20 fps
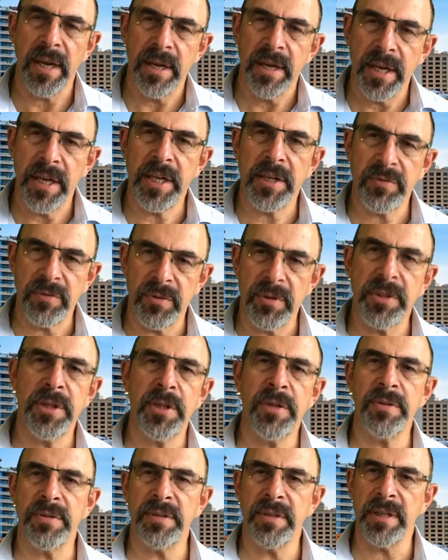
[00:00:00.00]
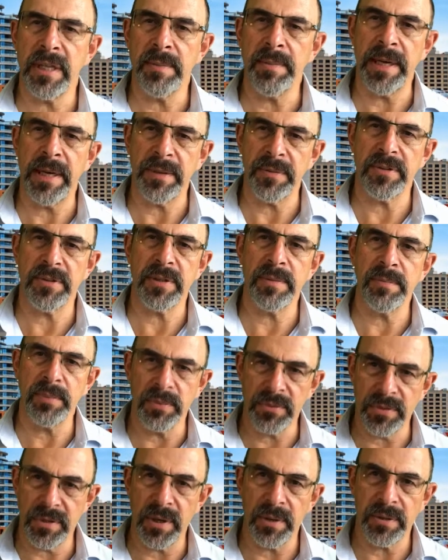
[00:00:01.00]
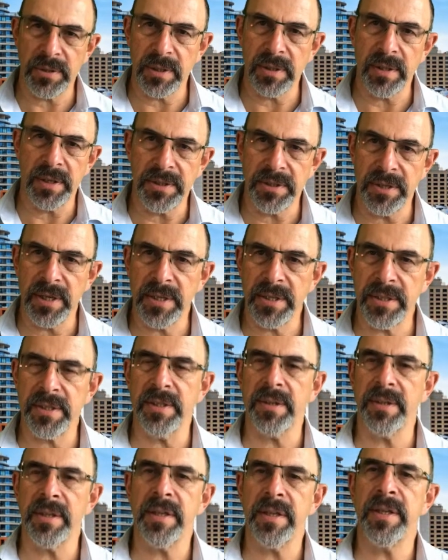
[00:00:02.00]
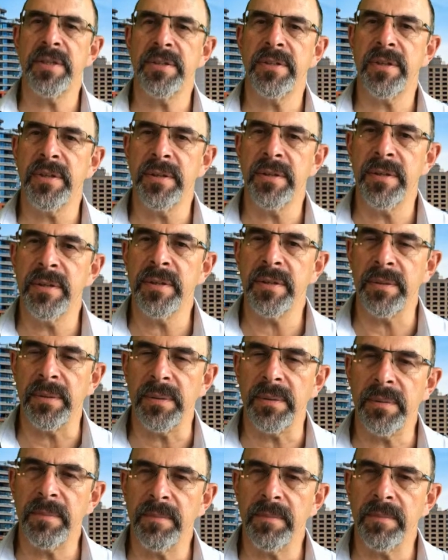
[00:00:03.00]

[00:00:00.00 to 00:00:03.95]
is reducing the amount of simple socialization that kids can do,